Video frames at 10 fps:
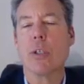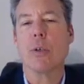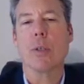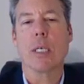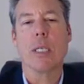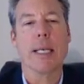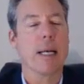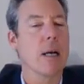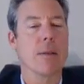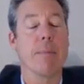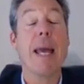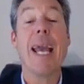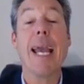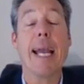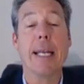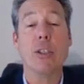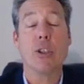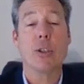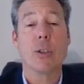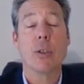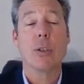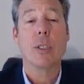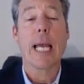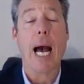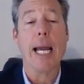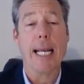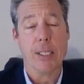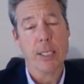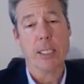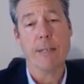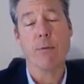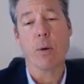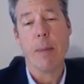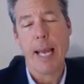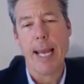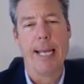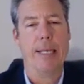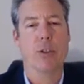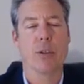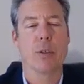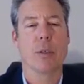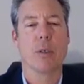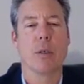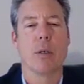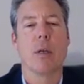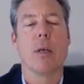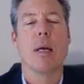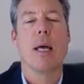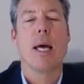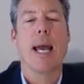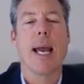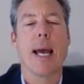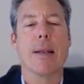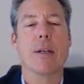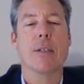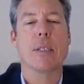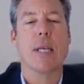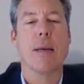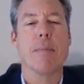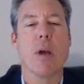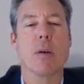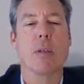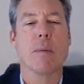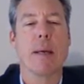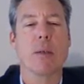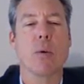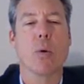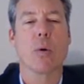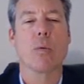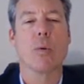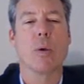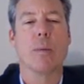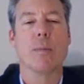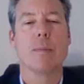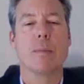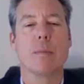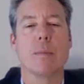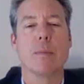you go to the click on the page, the I eight sixty-four page. And here's the same notice about the court rule.